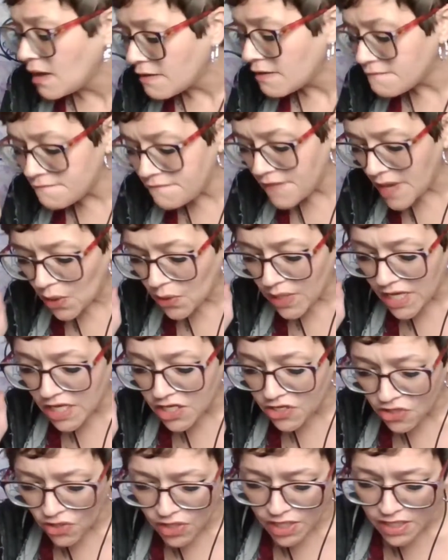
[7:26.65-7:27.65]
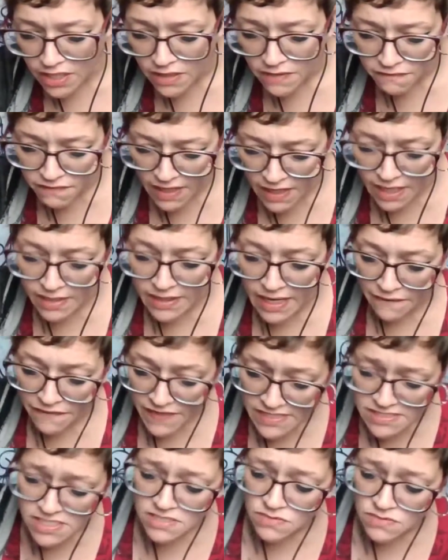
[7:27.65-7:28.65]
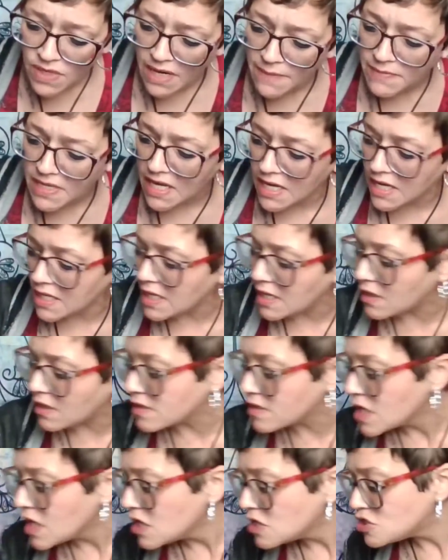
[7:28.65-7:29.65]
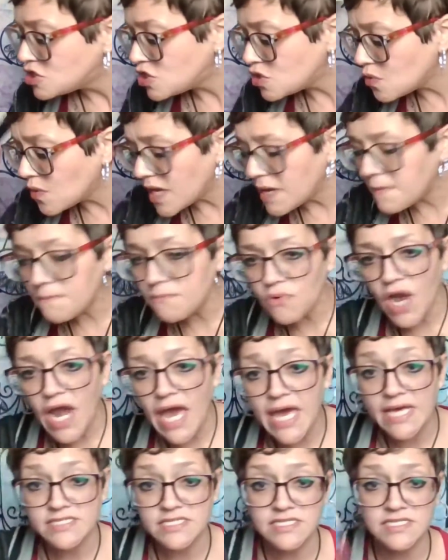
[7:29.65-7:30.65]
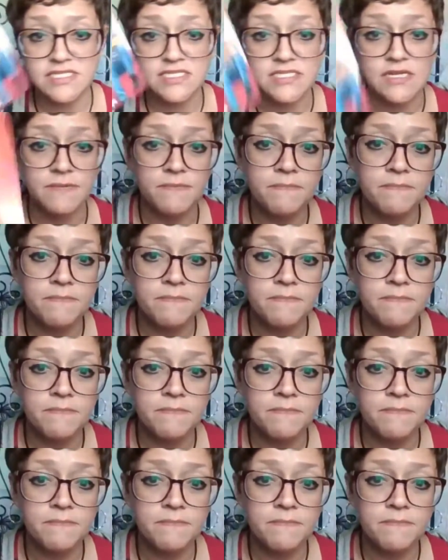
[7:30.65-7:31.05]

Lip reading: Very good thing. Now, this is what I'm getting here. To embrace.